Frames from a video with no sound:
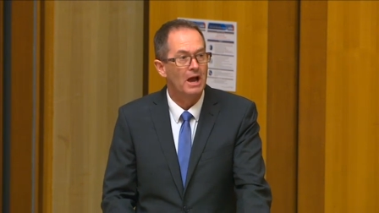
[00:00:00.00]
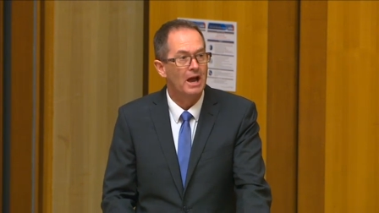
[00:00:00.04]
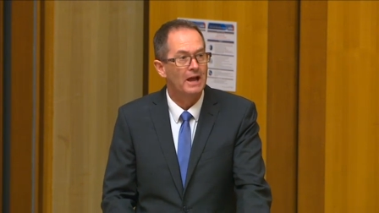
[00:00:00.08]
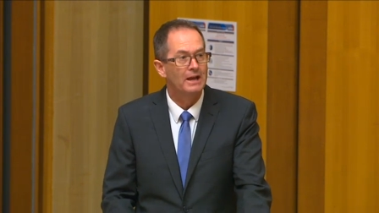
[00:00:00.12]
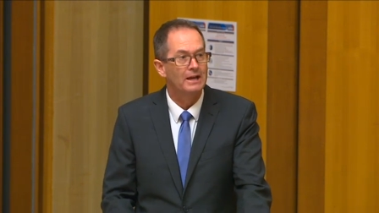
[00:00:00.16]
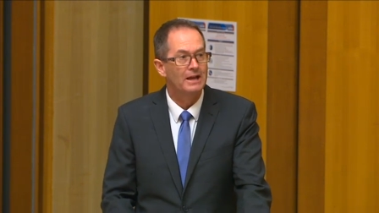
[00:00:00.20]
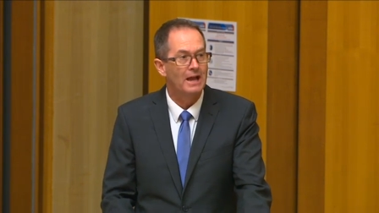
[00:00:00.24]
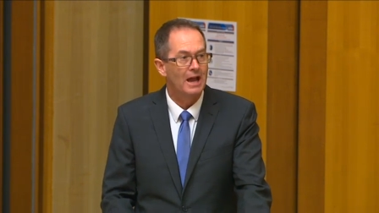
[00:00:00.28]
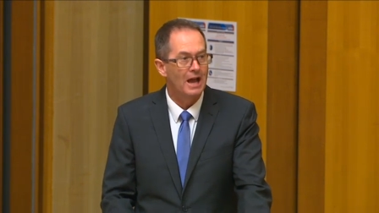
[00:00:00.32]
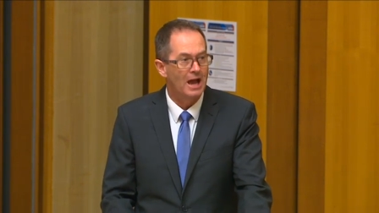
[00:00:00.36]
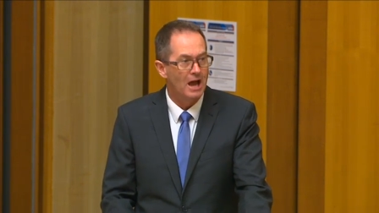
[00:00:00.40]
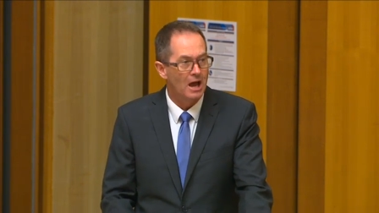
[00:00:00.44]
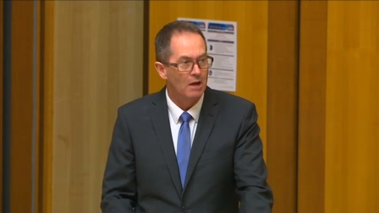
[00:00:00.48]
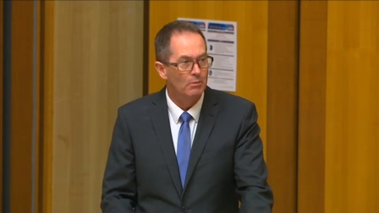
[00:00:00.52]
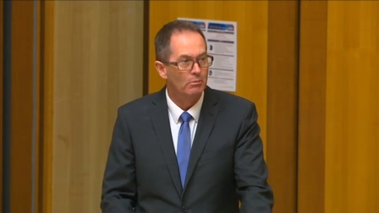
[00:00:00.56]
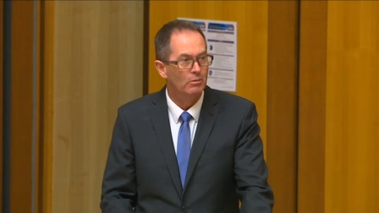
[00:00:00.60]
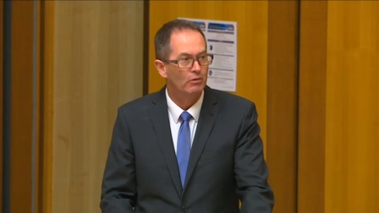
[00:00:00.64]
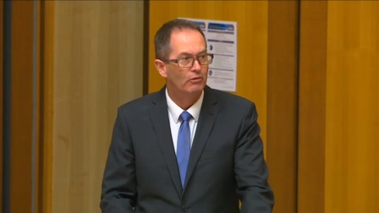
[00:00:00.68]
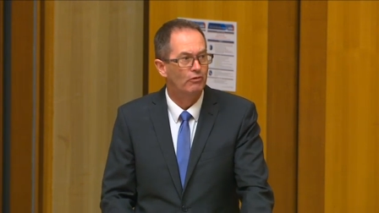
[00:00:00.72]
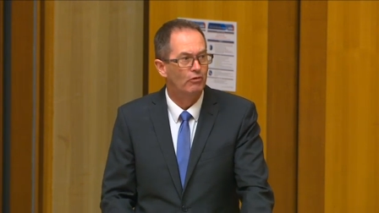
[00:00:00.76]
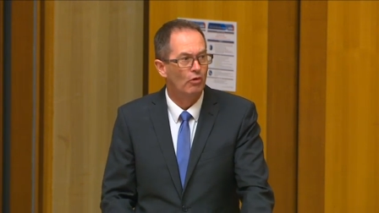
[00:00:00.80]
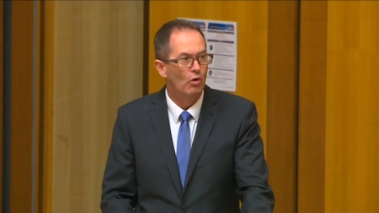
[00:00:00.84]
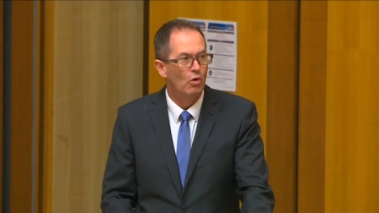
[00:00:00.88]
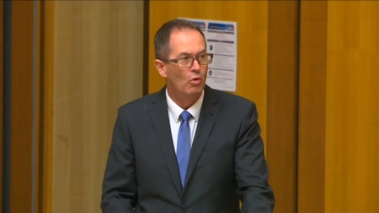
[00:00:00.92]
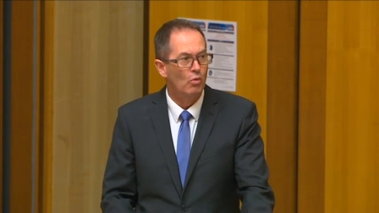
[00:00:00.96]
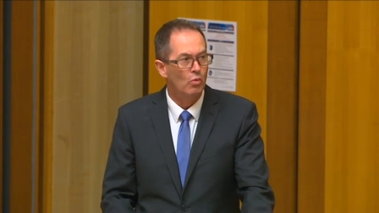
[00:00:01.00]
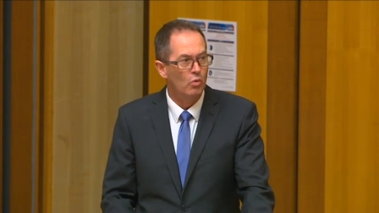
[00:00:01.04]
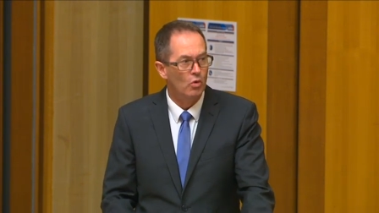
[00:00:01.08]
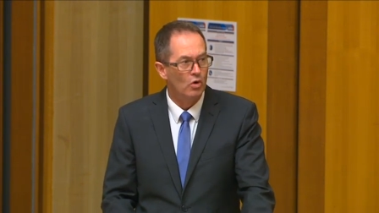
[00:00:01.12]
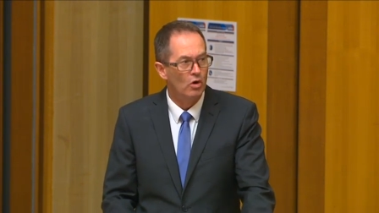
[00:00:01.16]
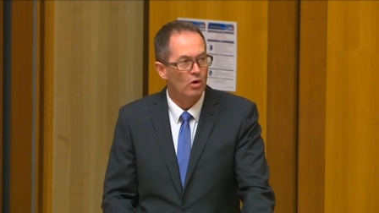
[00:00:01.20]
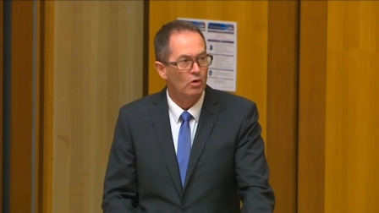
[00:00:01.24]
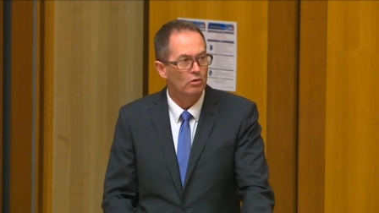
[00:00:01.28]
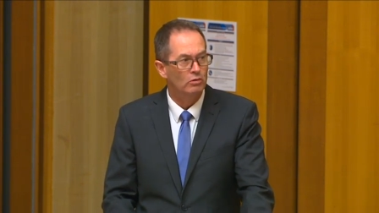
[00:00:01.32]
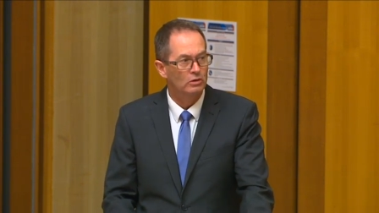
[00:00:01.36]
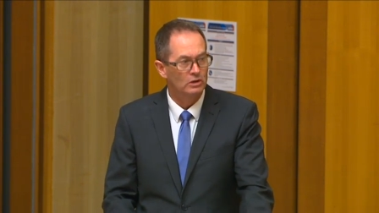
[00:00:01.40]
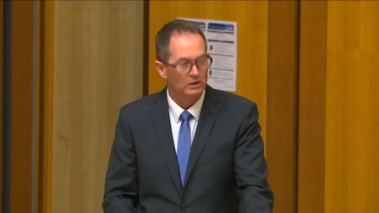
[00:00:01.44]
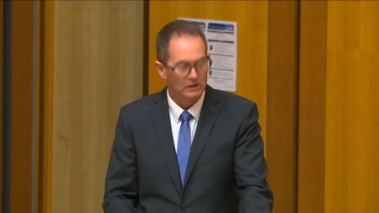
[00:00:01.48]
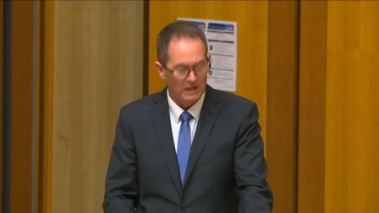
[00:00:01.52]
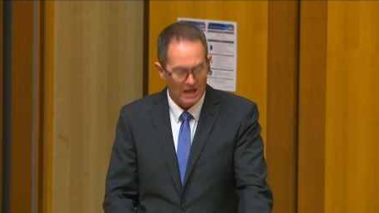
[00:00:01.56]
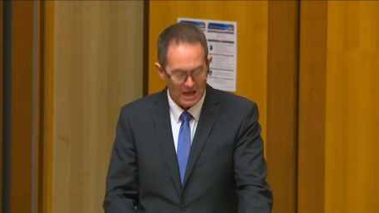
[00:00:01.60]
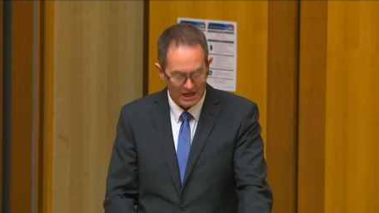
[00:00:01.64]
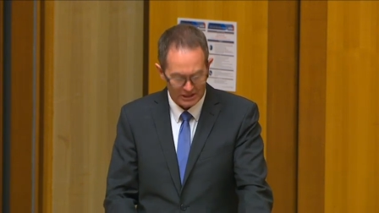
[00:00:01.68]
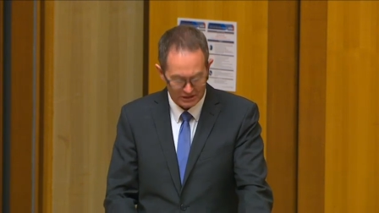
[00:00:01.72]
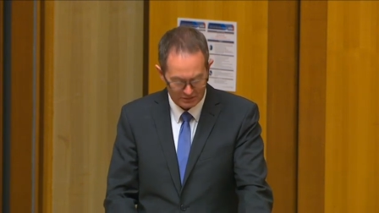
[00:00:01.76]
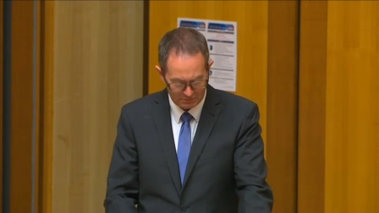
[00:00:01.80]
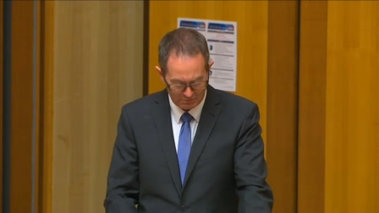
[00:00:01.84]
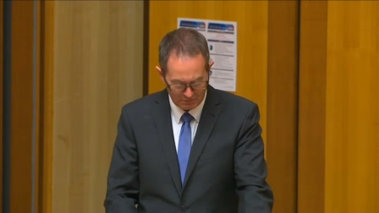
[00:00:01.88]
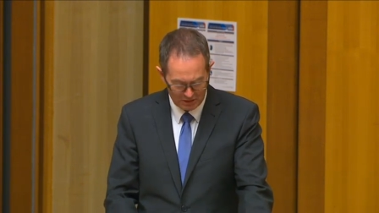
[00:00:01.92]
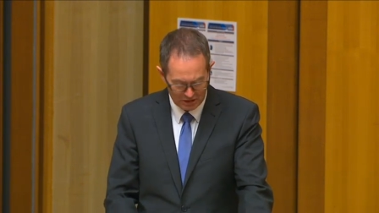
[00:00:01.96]
a hub for
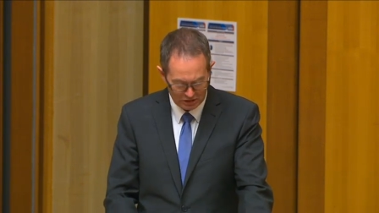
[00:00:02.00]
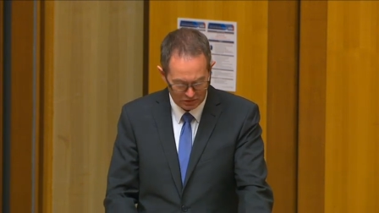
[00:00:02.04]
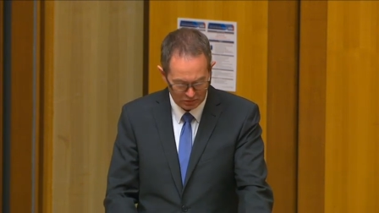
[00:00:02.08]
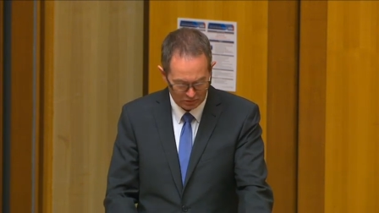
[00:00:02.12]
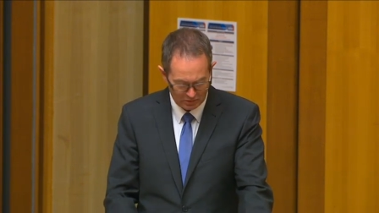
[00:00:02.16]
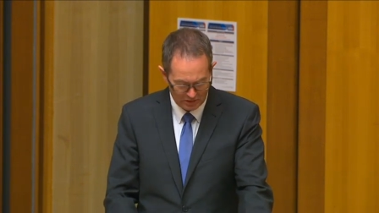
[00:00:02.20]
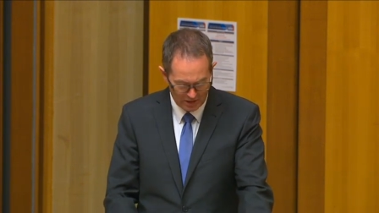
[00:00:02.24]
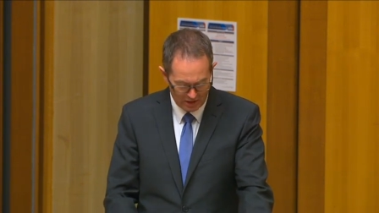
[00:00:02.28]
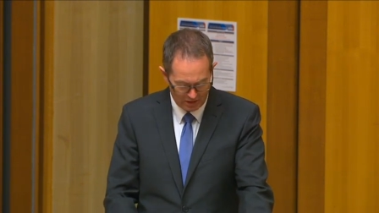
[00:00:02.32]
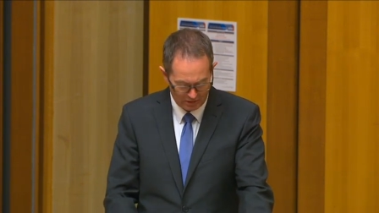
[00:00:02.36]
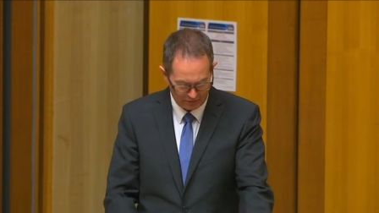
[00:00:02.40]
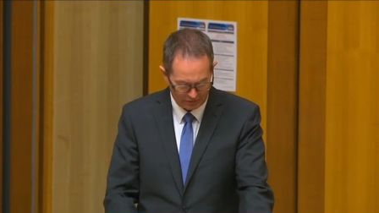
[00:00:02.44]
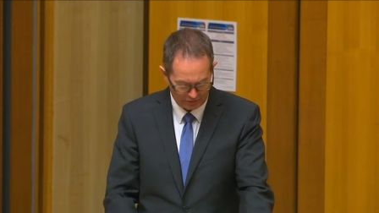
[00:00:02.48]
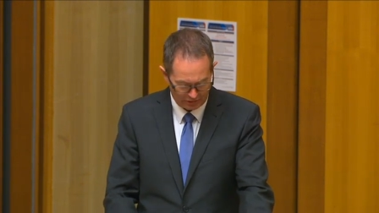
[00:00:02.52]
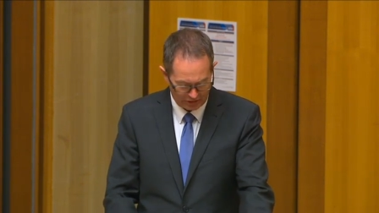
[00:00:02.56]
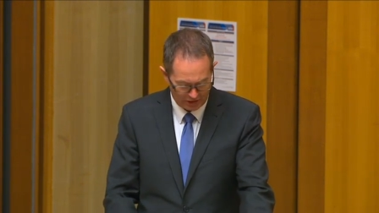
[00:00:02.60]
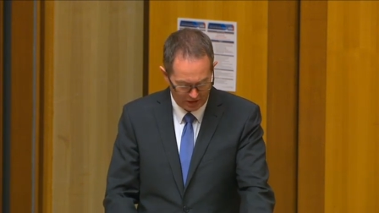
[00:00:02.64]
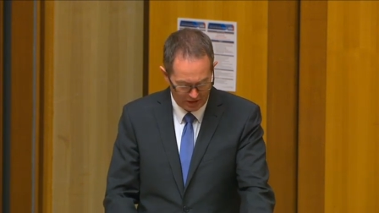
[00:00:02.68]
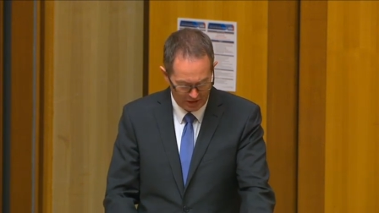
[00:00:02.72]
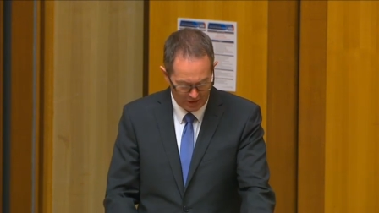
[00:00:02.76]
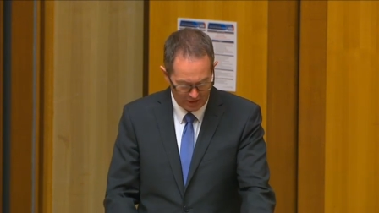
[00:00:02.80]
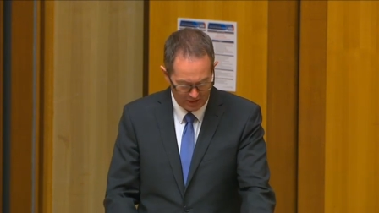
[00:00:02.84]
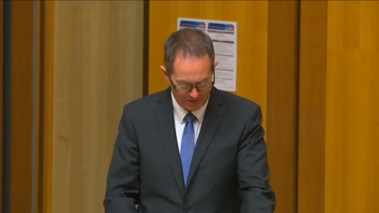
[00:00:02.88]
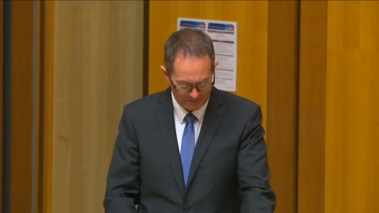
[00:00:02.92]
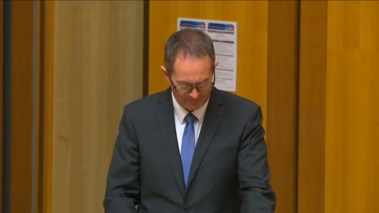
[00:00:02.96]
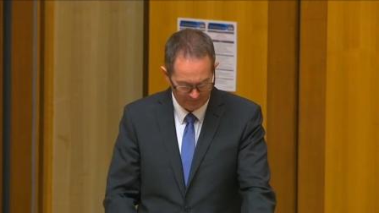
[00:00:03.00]
world-class mental health care.